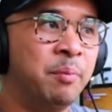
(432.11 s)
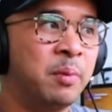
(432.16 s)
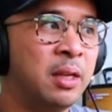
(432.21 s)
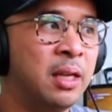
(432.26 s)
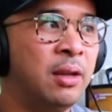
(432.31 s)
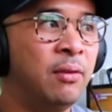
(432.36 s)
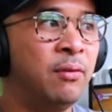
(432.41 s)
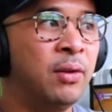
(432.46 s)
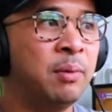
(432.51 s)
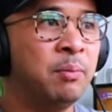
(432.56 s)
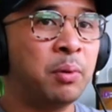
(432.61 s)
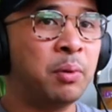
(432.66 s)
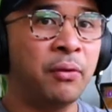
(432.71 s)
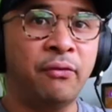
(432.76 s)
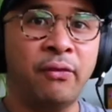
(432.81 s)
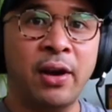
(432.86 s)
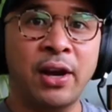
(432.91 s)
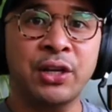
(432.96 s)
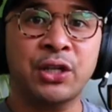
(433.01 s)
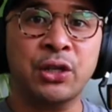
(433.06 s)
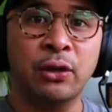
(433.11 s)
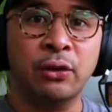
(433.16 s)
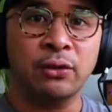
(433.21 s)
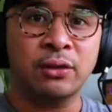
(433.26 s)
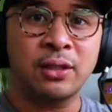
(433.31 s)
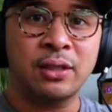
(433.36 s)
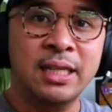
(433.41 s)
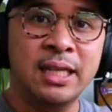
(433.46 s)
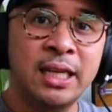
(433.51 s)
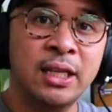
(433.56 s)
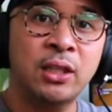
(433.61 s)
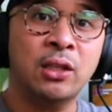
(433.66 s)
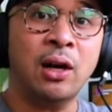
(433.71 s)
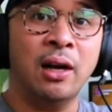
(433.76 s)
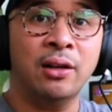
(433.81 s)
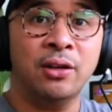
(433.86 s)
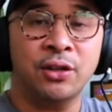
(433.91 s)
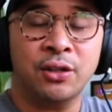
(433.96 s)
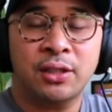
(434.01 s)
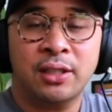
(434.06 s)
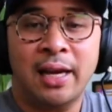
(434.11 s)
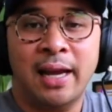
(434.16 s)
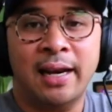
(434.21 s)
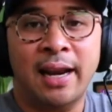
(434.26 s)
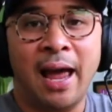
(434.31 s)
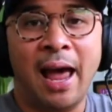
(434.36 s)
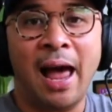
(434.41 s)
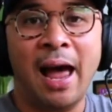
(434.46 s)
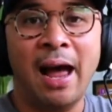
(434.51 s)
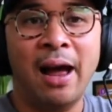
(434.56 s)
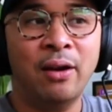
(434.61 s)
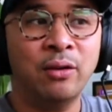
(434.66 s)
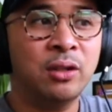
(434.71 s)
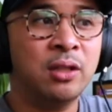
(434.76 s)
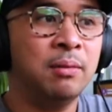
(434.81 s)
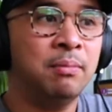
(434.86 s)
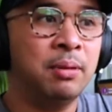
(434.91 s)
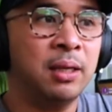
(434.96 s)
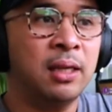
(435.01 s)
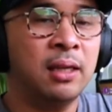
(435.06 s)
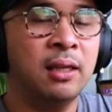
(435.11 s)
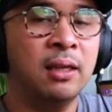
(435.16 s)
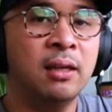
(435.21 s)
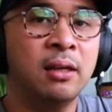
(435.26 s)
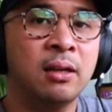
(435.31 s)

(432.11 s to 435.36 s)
Even professionals need to understand how to be